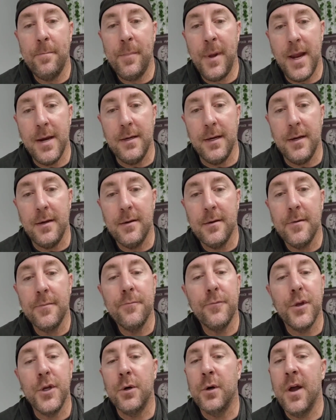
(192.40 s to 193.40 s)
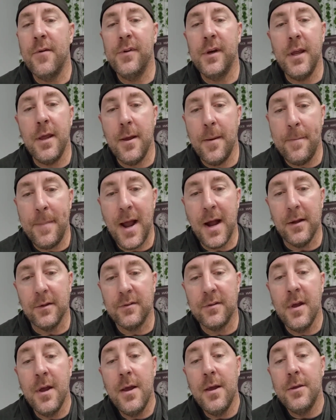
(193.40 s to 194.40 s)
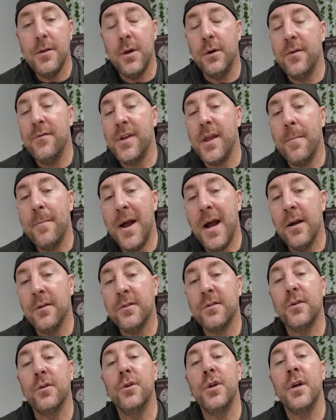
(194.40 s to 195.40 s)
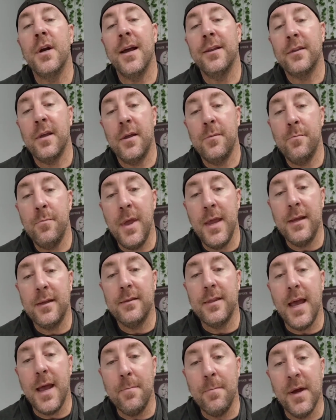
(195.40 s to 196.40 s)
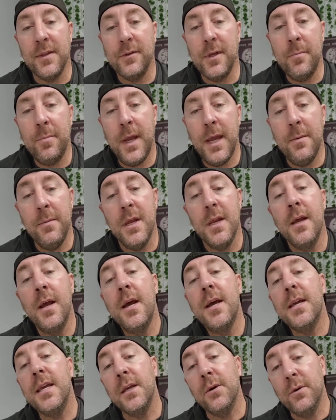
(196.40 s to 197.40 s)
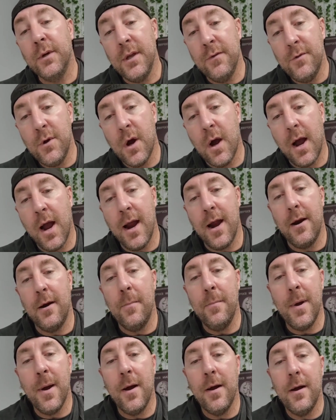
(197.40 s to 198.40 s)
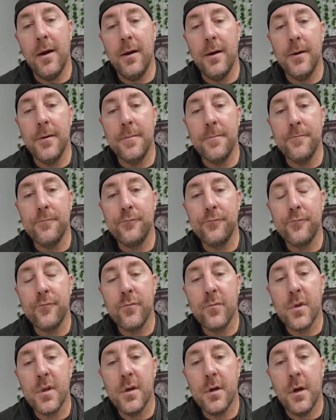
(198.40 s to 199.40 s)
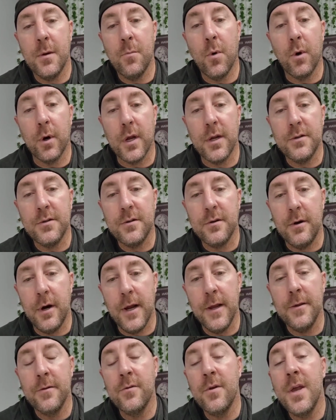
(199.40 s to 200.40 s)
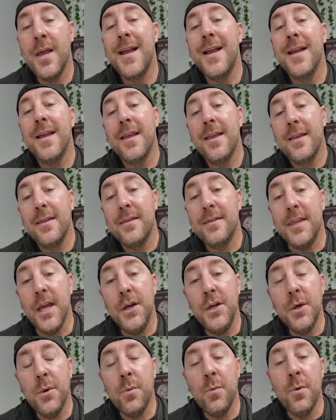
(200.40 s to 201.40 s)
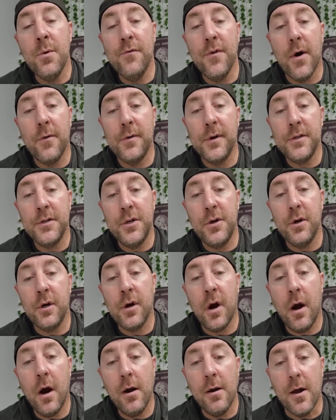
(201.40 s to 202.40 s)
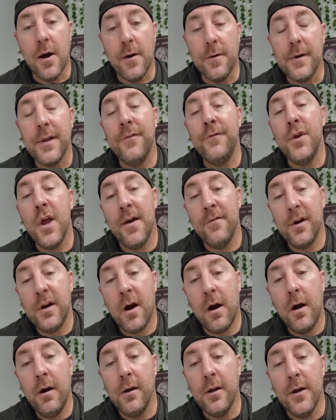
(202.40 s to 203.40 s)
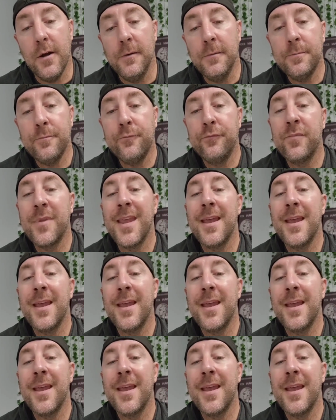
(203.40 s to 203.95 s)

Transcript: pending. You don't have any bounce. You don't have any amounts, so you don't have to make that monthly payment. It'll give you a higher mortgage, right? Then you move over to your car loan. If you have a car loan,